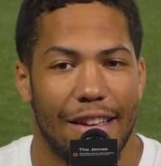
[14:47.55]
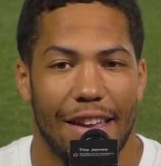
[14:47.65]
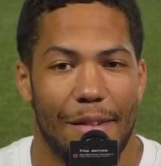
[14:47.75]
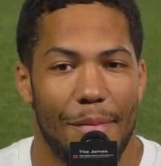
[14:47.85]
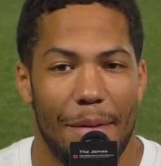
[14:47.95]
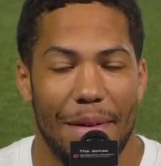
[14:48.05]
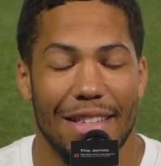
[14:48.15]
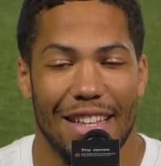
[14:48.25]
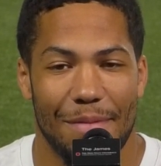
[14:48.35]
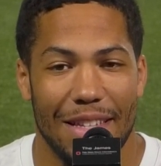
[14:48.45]
You know,
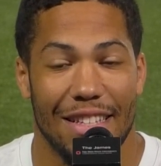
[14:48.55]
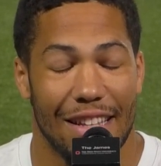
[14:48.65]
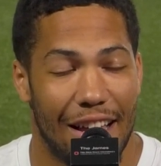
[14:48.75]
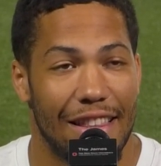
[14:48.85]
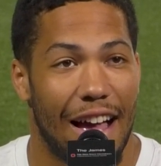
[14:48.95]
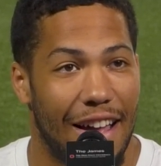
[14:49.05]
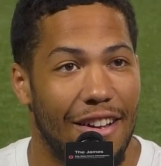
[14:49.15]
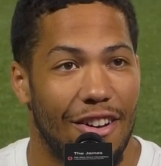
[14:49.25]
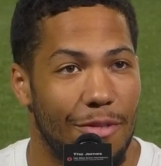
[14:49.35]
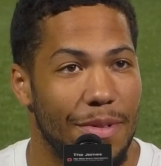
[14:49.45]
it means a lot,
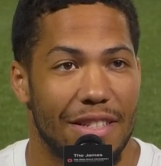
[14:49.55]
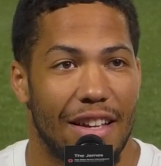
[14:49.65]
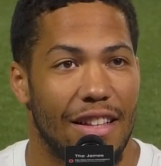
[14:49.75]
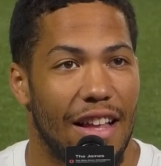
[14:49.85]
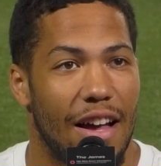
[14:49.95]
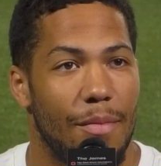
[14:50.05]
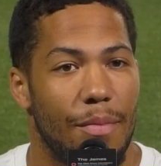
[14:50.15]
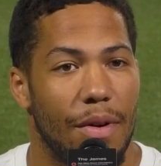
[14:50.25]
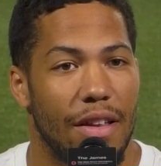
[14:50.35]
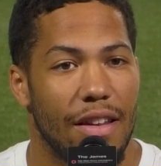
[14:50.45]
100% a lot,
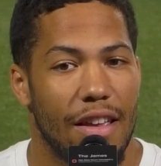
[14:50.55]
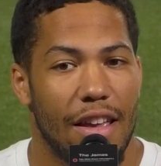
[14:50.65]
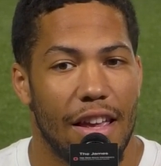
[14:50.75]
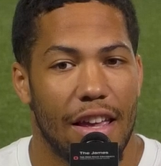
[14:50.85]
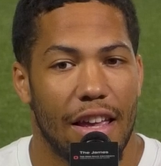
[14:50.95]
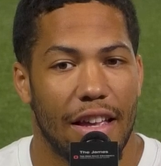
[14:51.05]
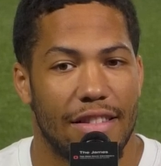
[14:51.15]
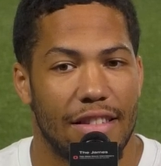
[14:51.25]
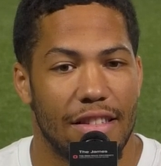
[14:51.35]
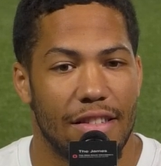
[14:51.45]
but
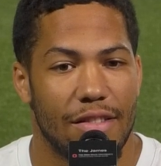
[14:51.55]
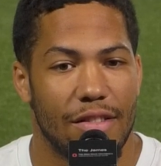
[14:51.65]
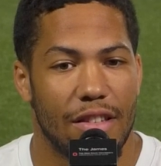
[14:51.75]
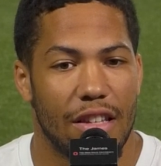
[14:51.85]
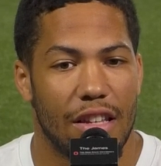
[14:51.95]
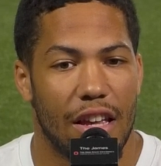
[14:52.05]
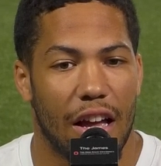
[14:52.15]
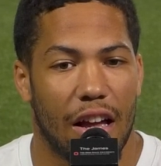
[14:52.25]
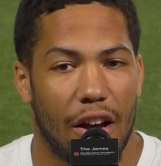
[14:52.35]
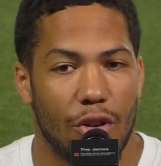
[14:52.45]
it
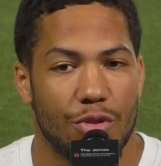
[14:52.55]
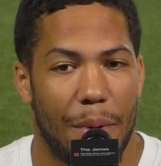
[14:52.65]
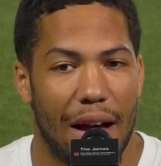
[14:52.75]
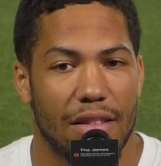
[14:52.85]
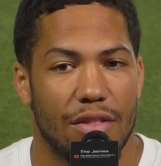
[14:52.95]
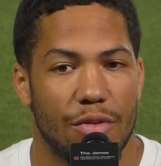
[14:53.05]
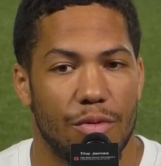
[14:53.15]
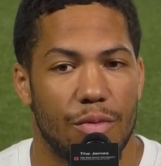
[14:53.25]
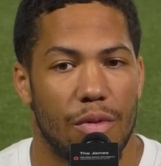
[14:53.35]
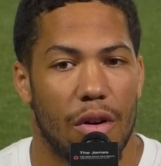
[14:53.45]
goes back
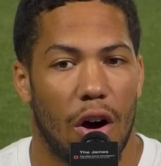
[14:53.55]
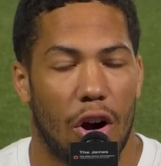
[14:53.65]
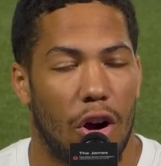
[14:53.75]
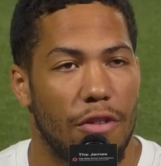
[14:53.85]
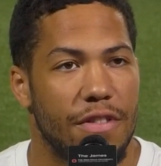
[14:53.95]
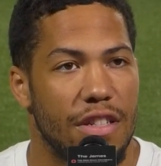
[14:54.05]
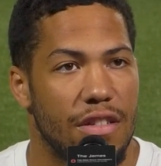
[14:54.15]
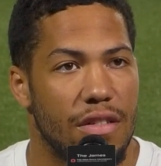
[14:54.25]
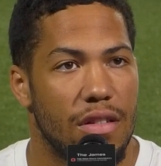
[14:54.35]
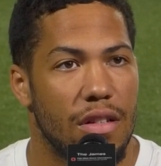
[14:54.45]
to our off
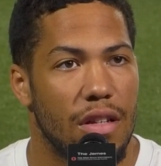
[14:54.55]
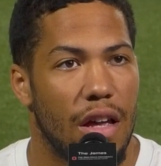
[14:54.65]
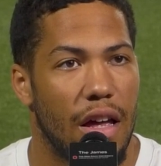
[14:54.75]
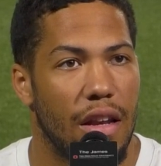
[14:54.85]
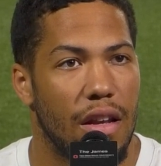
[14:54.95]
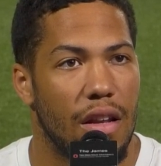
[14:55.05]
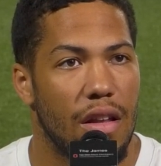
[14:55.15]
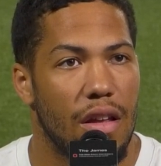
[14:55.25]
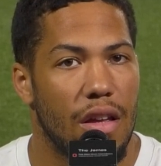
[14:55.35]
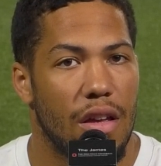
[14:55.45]
season and
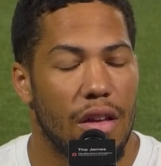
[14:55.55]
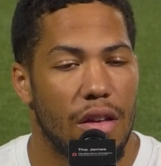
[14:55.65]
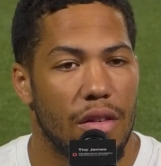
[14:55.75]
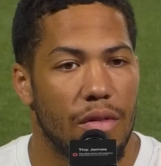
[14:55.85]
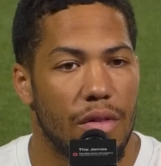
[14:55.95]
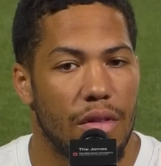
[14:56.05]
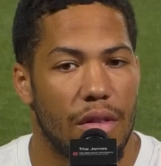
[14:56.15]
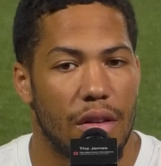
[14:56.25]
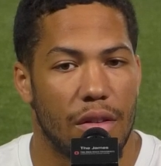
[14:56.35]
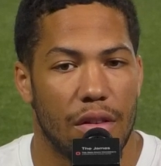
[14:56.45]

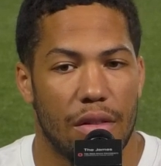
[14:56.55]
the